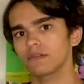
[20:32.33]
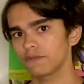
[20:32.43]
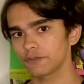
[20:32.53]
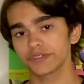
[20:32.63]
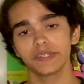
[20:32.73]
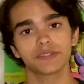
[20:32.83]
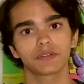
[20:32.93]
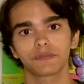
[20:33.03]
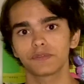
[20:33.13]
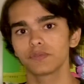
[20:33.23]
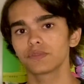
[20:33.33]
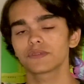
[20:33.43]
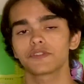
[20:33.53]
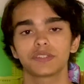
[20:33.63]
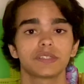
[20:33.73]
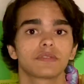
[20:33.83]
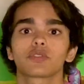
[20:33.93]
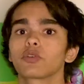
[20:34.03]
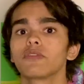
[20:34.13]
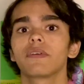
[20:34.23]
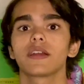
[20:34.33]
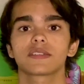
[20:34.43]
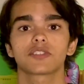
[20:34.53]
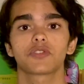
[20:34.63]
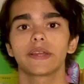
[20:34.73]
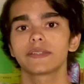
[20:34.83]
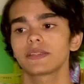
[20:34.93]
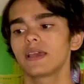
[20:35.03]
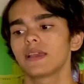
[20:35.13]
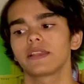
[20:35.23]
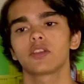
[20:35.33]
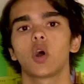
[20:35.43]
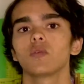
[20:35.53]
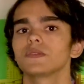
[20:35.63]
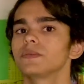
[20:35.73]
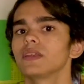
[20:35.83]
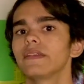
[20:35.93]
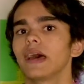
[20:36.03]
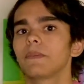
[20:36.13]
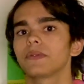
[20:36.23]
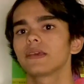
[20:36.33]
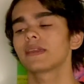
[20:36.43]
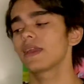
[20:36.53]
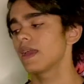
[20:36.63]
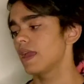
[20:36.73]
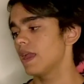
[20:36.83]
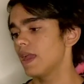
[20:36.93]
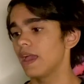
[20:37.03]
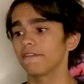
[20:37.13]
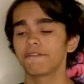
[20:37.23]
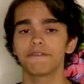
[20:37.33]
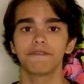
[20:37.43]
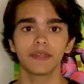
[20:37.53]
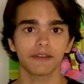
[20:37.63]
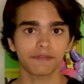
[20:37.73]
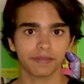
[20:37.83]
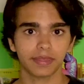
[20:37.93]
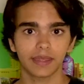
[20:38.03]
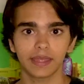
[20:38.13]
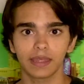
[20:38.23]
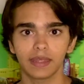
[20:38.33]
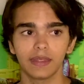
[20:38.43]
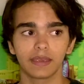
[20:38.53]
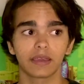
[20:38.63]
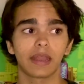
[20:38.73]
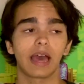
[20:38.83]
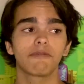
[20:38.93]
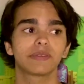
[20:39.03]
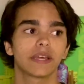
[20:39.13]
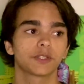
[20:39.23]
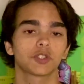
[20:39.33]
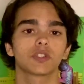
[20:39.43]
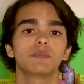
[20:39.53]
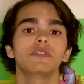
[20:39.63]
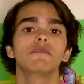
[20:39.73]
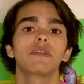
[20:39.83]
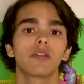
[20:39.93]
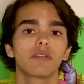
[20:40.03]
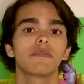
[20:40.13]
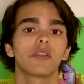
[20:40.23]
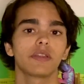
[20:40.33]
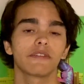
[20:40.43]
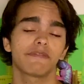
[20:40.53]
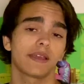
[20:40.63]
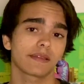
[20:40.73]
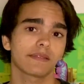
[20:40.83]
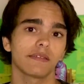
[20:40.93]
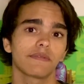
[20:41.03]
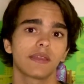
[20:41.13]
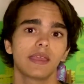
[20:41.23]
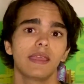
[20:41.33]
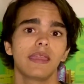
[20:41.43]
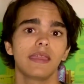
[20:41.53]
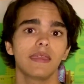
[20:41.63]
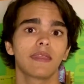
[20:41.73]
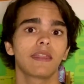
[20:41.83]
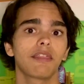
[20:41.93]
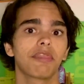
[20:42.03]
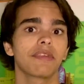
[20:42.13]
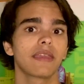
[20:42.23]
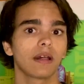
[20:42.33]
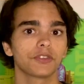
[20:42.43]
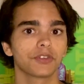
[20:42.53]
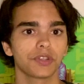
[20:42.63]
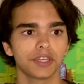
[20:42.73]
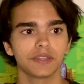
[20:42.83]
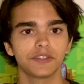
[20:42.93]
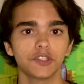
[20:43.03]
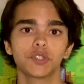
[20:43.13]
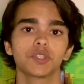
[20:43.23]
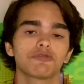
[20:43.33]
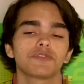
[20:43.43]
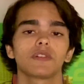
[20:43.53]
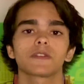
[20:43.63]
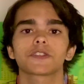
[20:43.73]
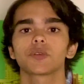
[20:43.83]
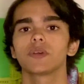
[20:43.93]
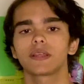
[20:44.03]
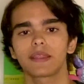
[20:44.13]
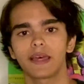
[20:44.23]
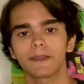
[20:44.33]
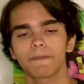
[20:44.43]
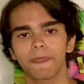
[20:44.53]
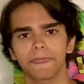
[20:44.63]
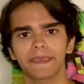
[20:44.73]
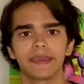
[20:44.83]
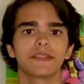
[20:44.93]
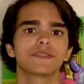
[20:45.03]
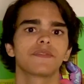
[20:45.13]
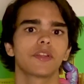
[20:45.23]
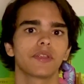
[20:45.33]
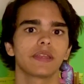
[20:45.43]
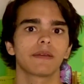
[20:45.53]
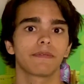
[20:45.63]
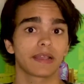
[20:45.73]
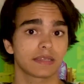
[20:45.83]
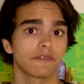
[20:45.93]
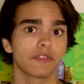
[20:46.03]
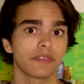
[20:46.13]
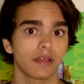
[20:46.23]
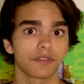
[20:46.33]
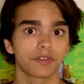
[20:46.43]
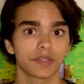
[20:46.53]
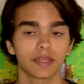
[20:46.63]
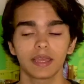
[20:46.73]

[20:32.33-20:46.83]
for seasonal flus, for seasonal coronavirus strains, it can always be adapting. And fifth, it could have potential to be very effective in the elderly due to its results showing that it is very effective in the elderly.